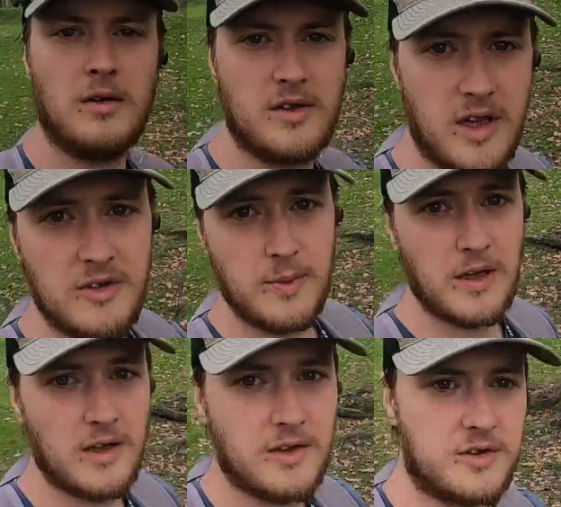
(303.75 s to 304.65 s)
Today's been a
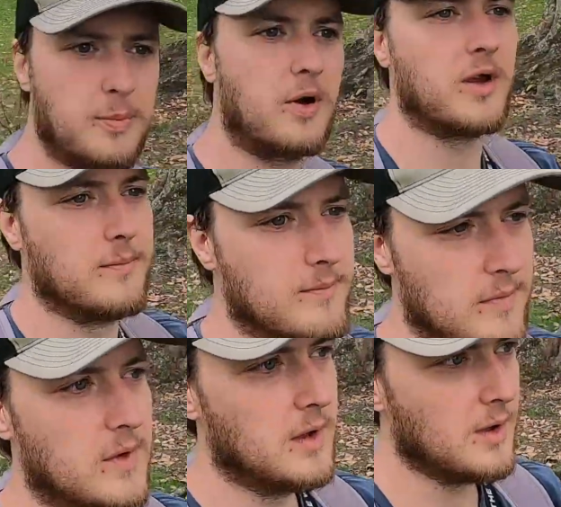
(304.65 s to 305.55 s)
little disappointing.
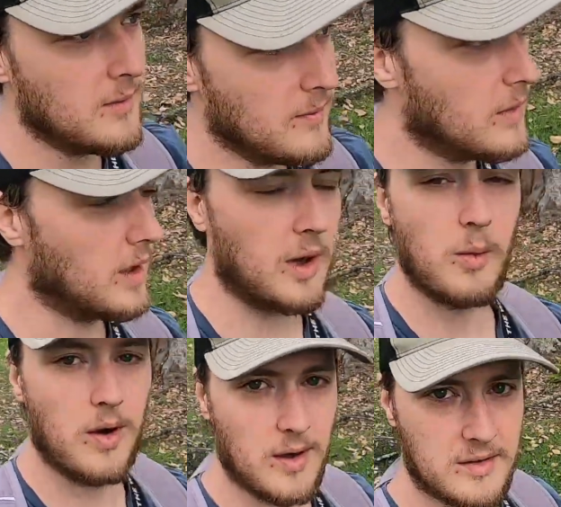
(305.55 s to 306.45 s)
I
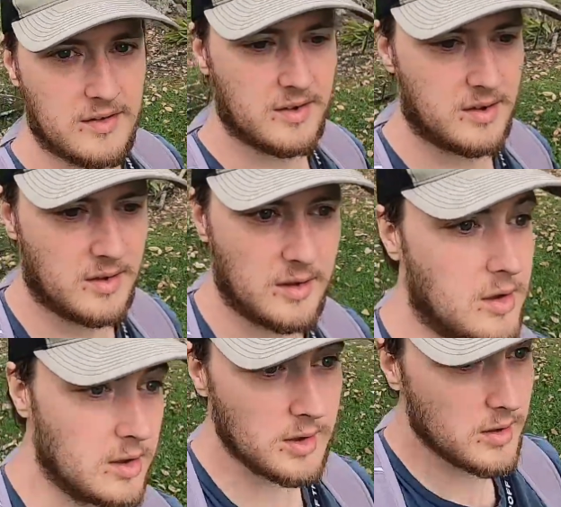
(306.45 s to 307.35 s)
walked a
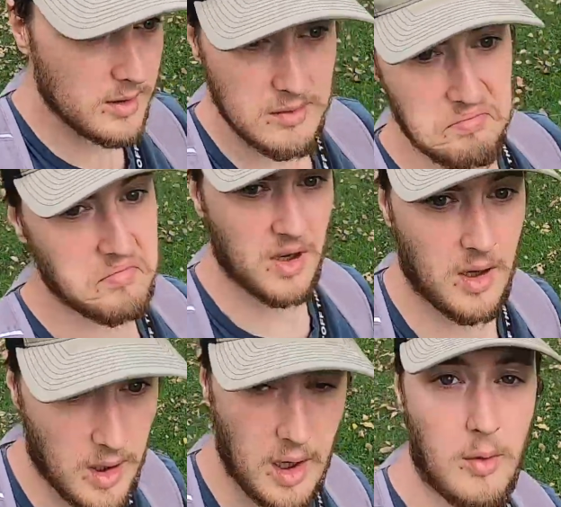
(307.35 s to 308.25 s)
good
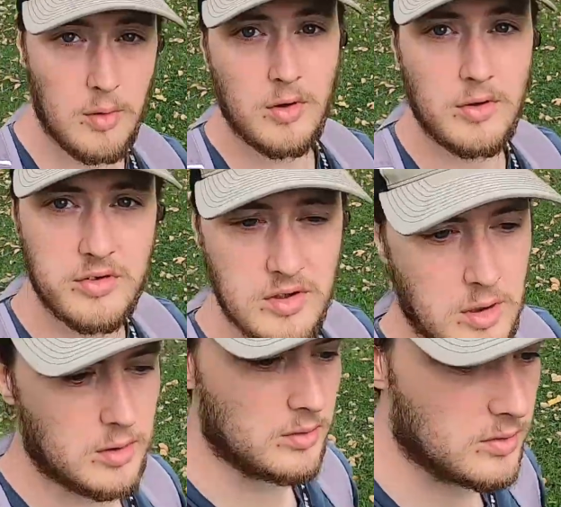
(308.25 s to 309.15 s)
hour or
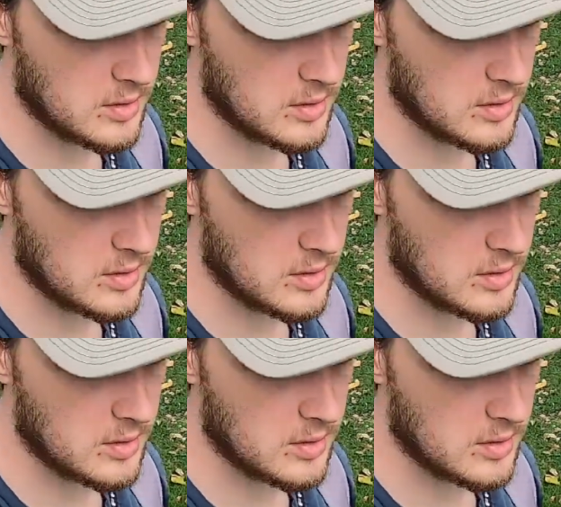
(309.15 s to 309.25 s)
so